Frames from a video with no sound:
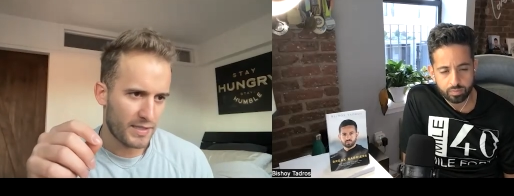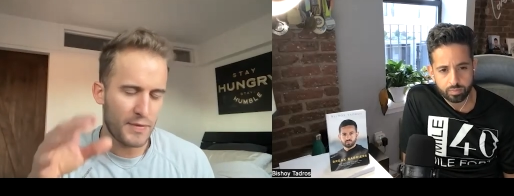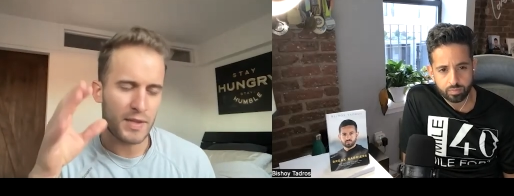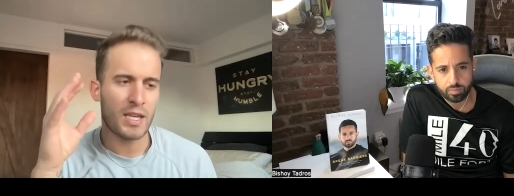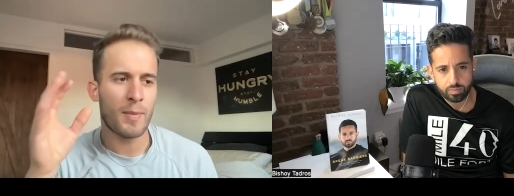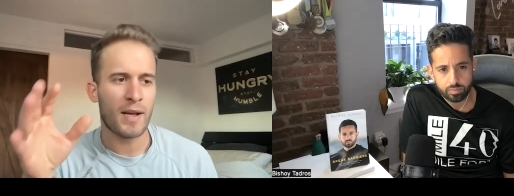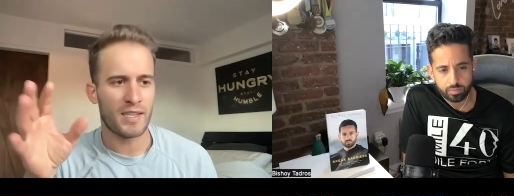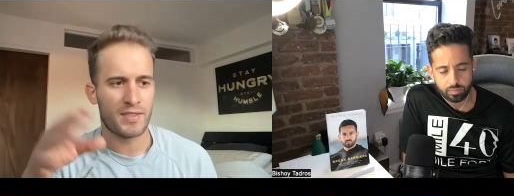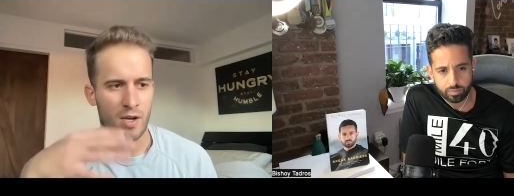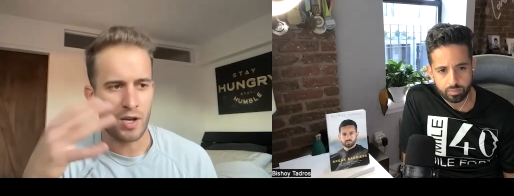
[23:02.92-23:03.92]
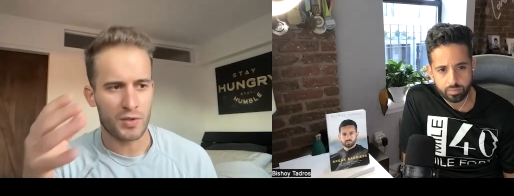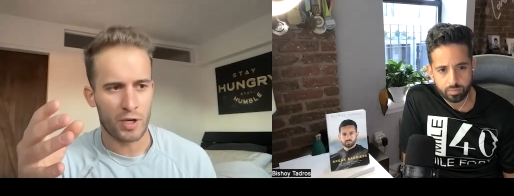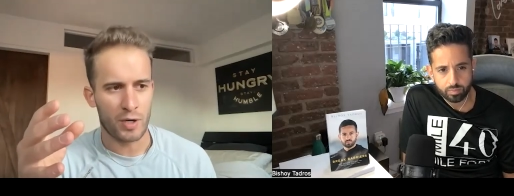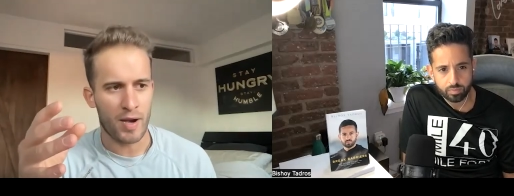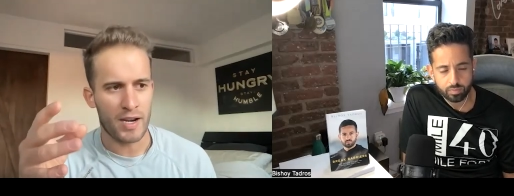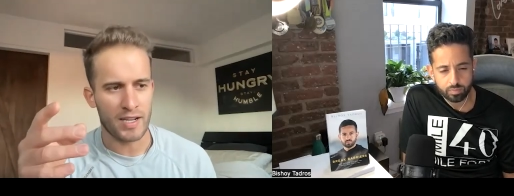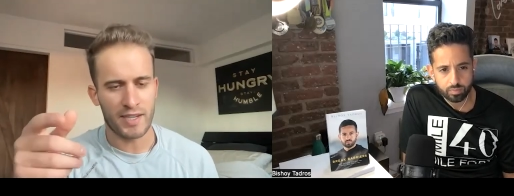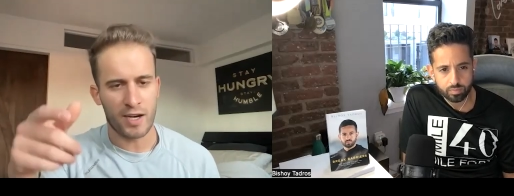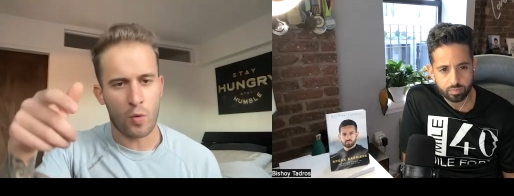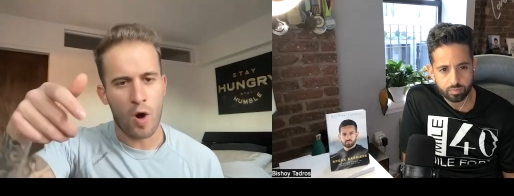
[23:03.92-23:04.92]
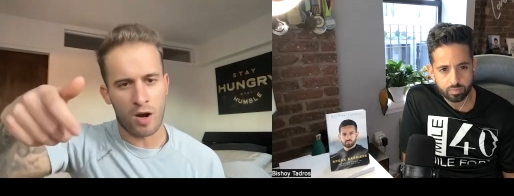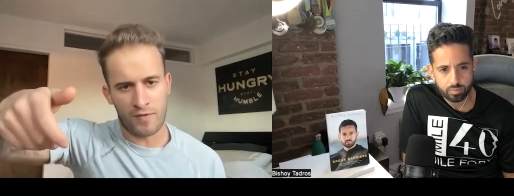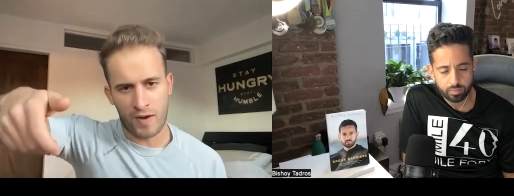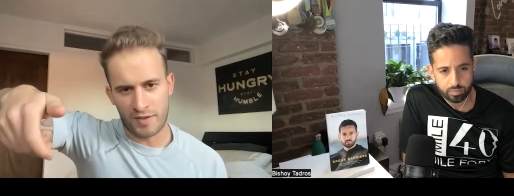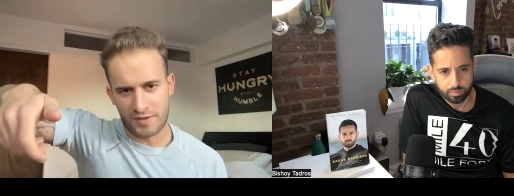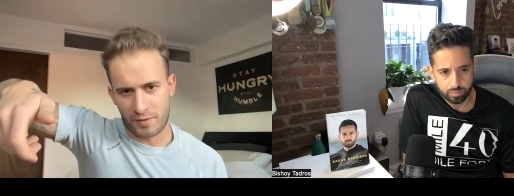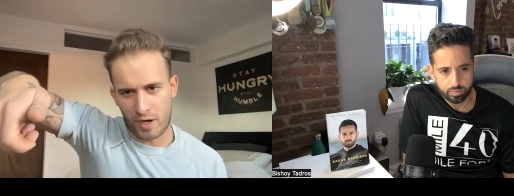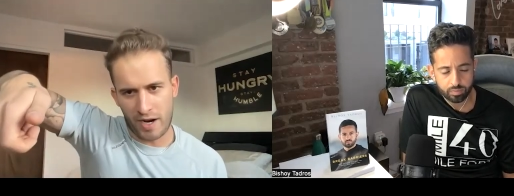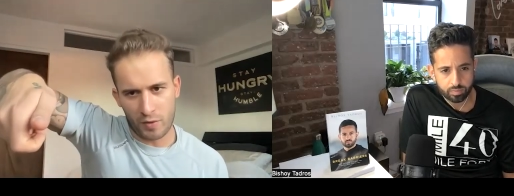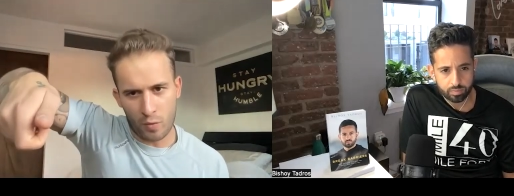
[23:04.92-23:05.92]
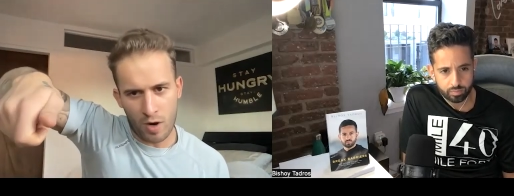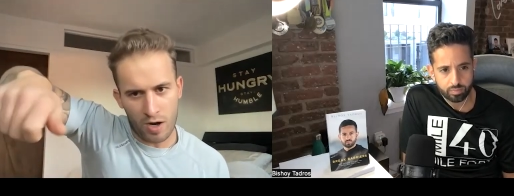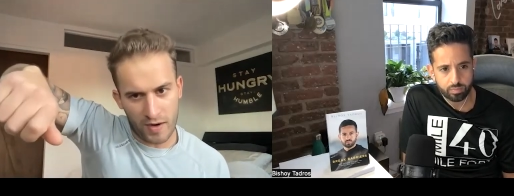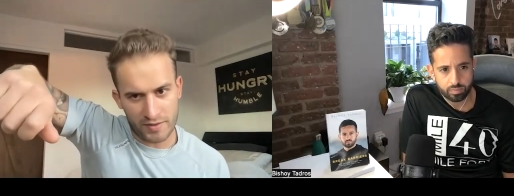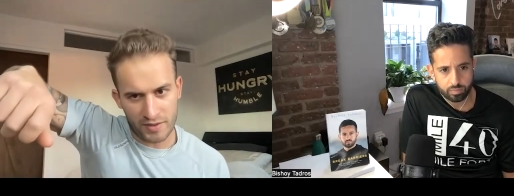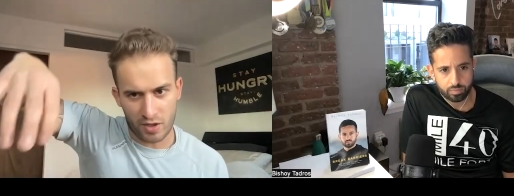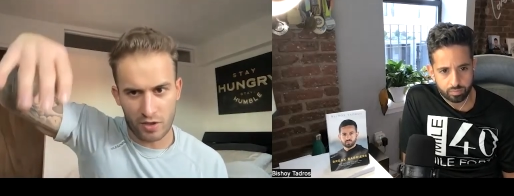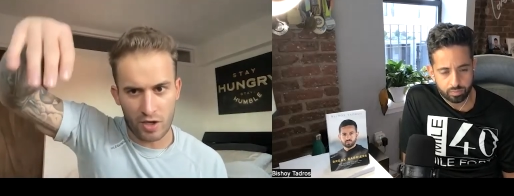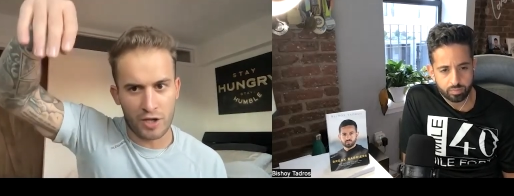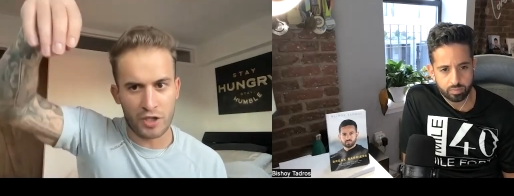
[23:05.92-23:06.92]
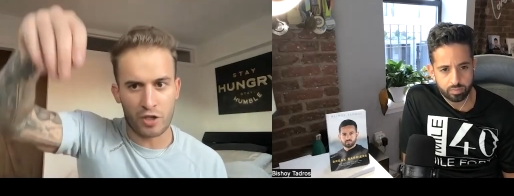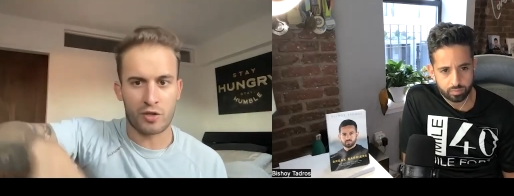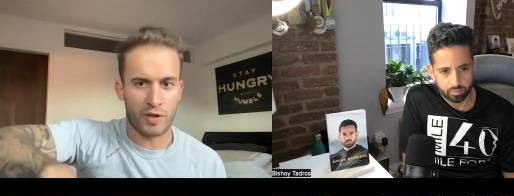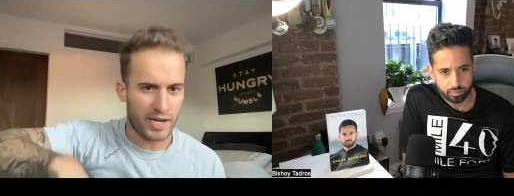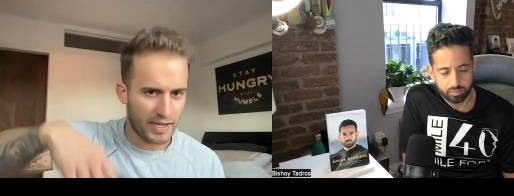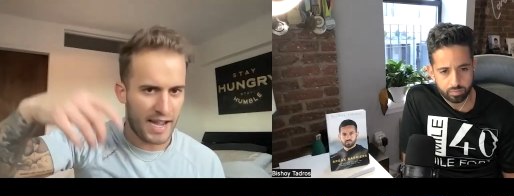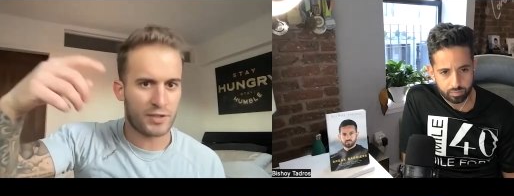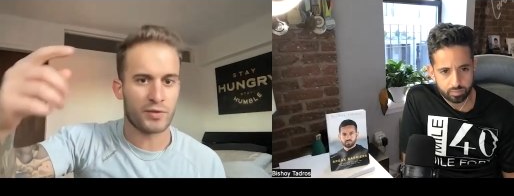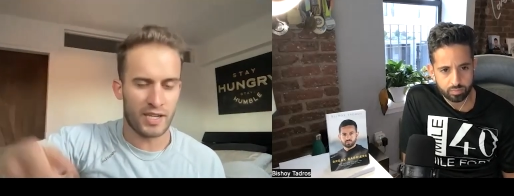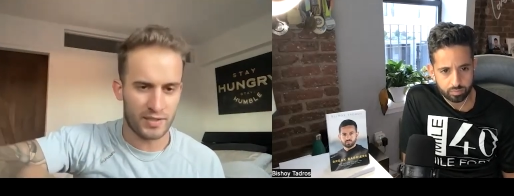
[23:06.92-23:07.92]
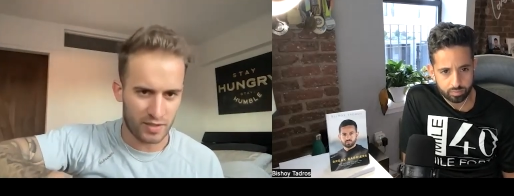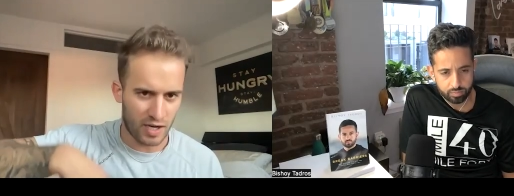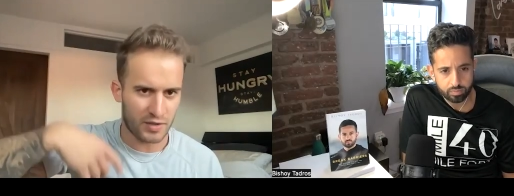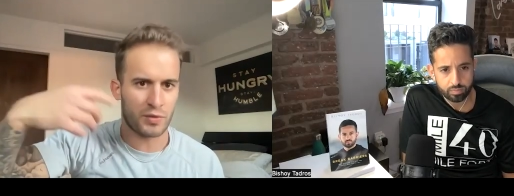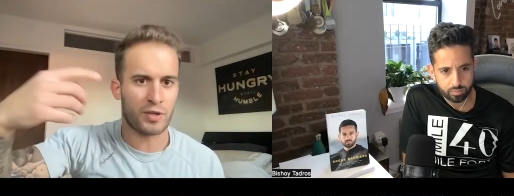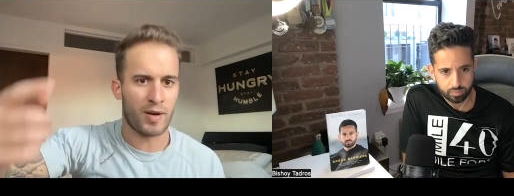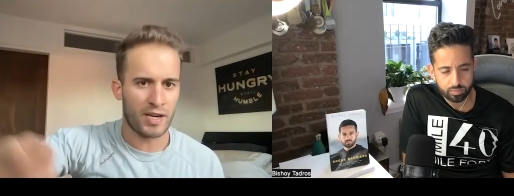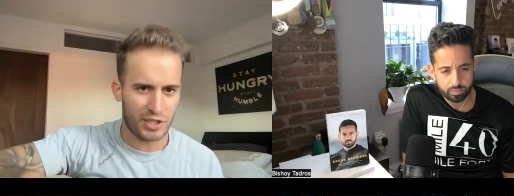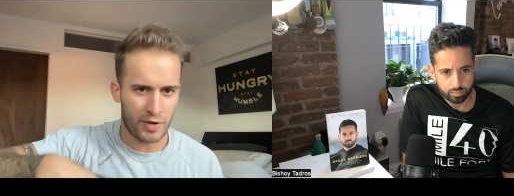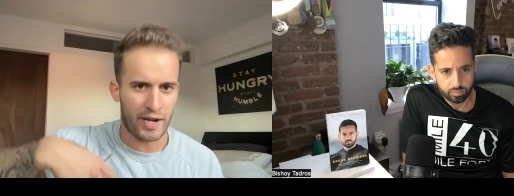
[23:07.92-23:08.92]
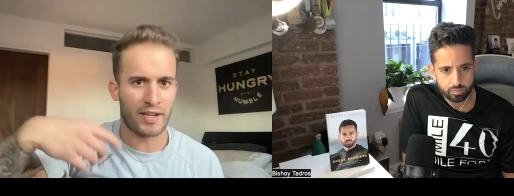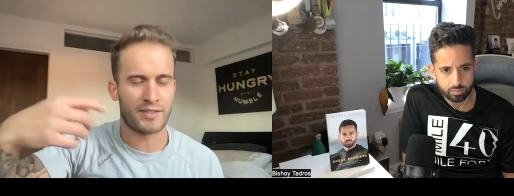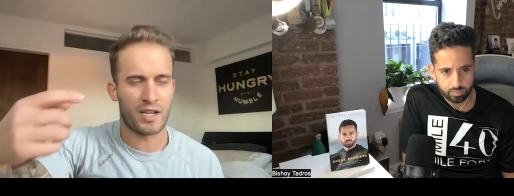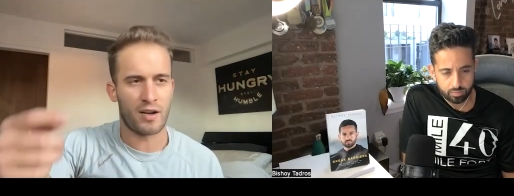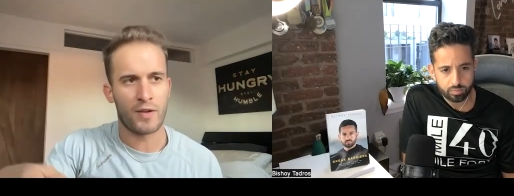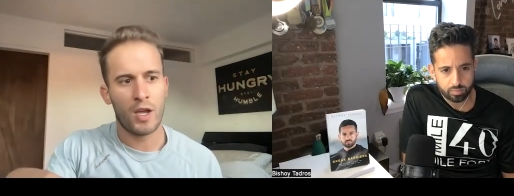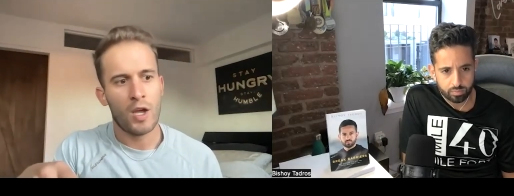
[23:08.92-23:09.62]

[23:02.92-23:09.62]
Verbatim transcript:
Speaker 1: if you think about testosterone in your body, it's like a water faucet, right? The water faucet's turned on, you're creating natural testosterone, your body's generating itself.